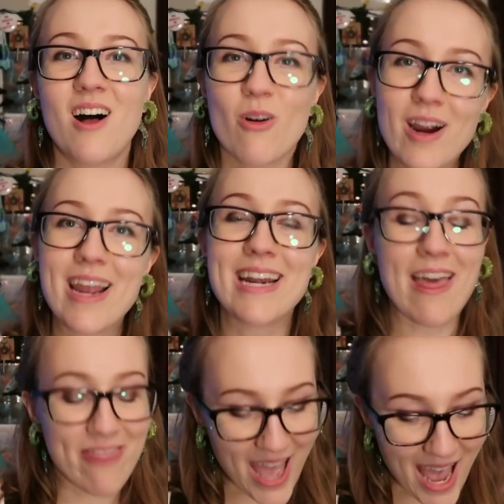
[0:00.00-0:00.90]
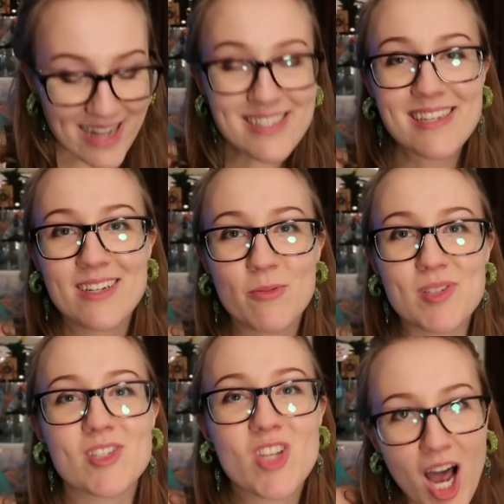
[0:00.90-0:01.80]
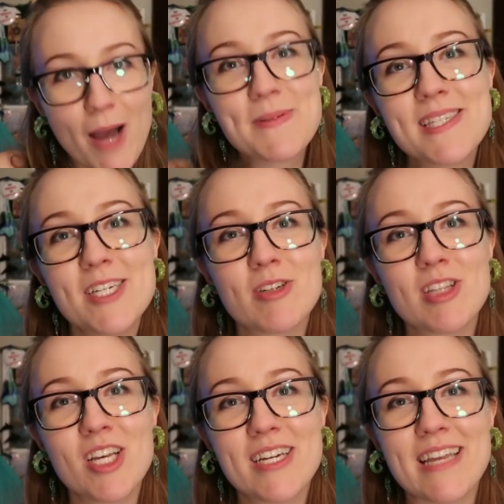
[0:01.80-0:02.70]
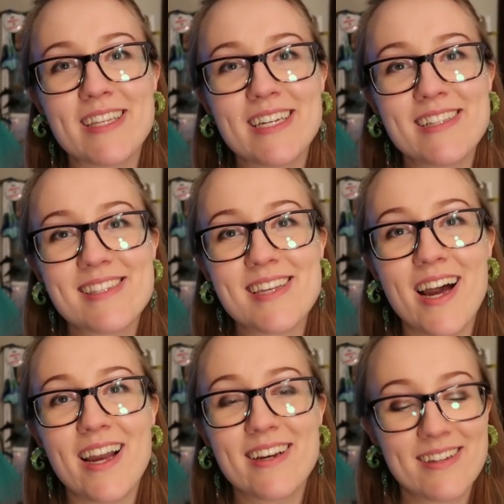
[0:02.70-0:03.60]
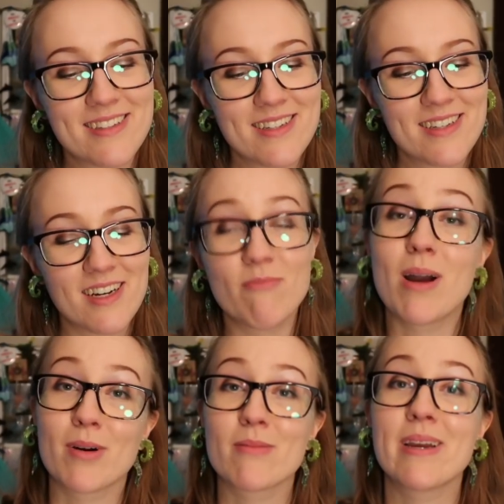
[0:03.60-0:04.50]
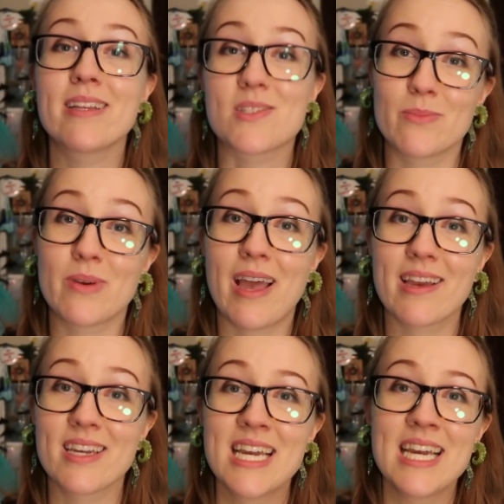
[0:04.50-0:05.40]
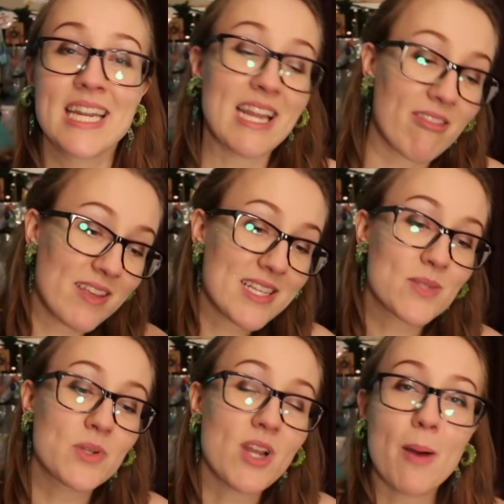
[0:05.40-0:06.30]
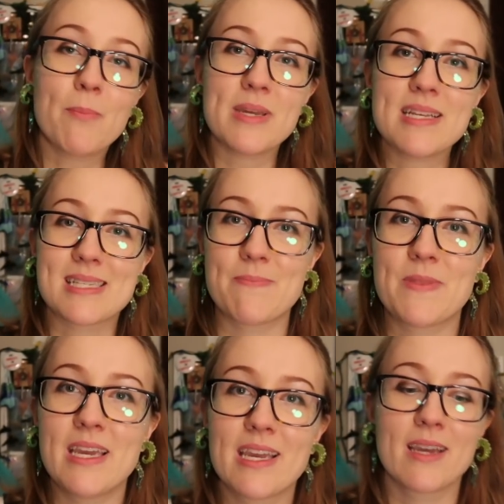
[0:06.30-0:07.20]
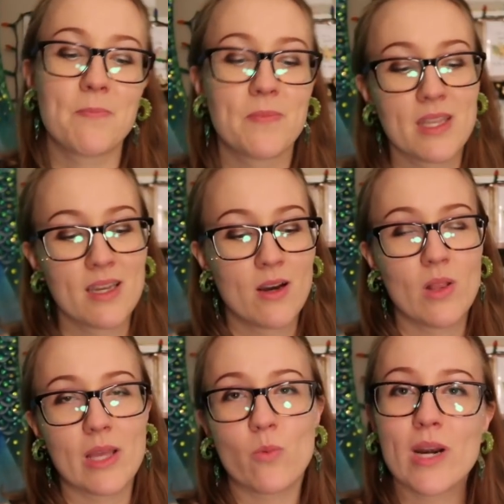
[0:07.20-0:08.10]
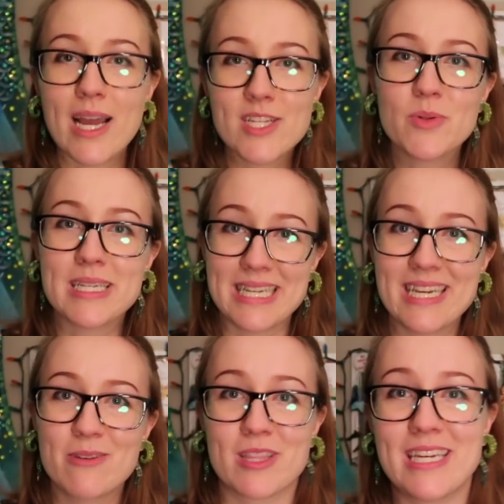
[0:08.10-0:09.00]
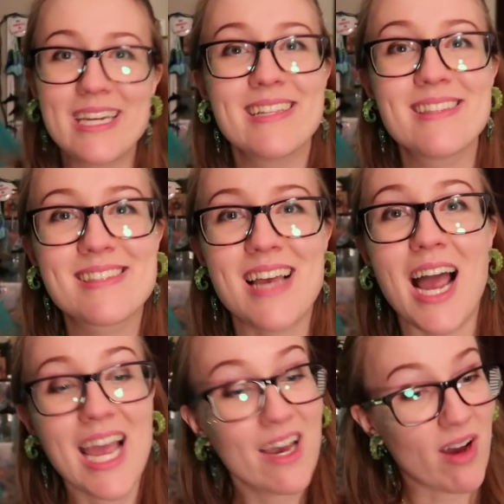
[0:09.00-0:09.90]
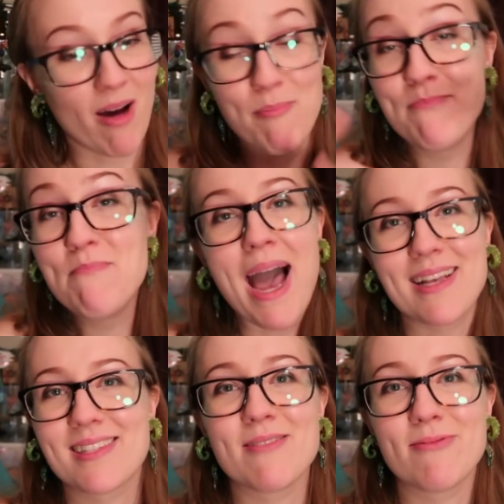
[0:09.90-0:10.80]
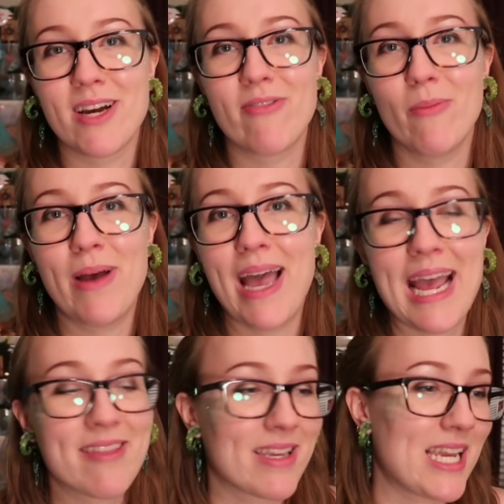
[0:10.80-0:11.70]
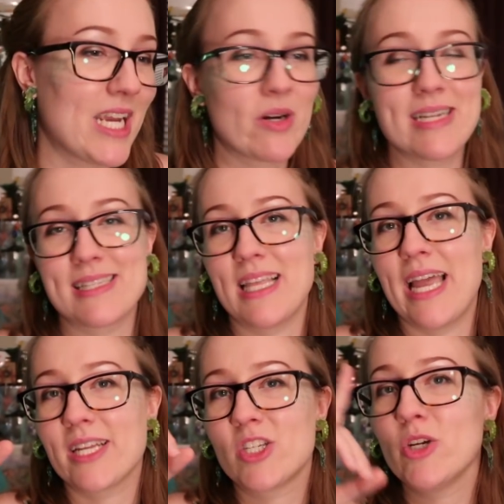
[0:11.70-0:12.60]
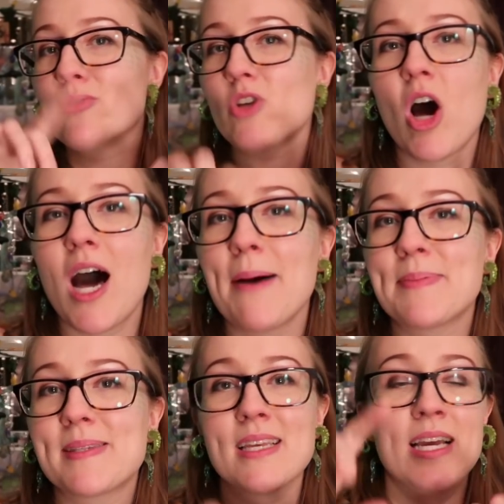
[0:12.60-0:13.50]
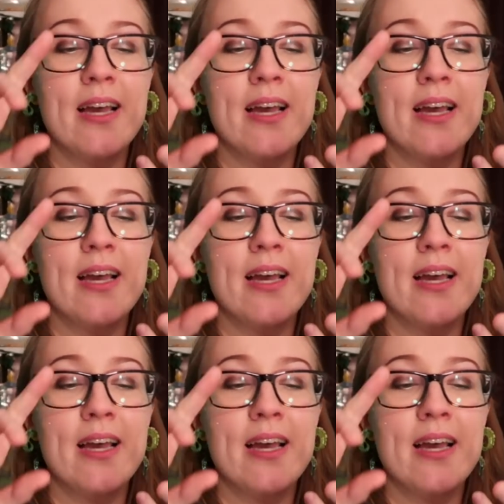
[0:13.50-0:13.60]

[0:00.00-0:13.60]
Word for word: All right, and that was a top secret look at the inside of my mermaid swim bag. Now this would not be something, like when I do a gig with kids, I have a massive duffel bag that carries like two tops,